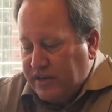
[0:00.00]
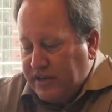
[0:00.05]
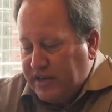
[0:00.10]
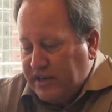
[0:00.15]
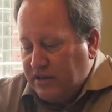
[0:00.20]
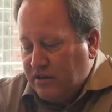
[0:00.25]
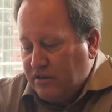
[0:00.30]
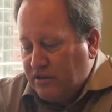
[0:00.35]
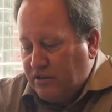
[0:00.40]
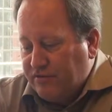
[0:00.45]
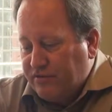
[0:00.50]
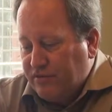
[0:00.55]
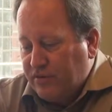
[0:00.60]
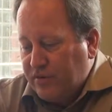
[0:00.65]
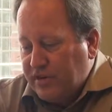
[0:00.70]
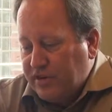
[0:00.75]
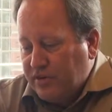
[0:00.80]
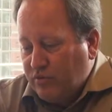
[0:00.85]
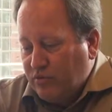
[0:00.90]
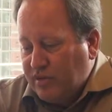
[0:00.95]
as they gain
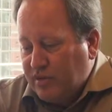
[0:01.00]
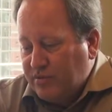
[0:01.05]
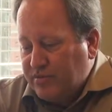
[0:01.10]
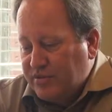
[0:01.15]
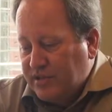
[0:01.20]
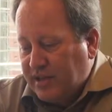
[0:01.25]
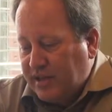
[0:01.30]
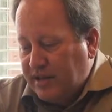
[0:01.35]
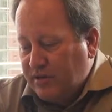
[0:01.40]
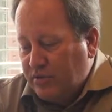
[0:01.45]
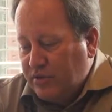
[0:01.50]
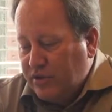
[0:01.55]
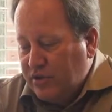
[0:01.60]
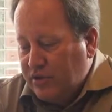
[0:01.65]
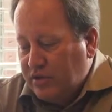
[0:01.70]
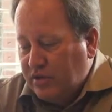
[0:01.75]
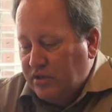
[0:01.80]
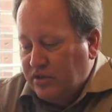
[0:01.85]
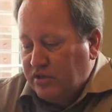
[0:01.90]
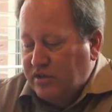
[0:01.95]
employment skills,
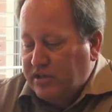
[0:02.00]
and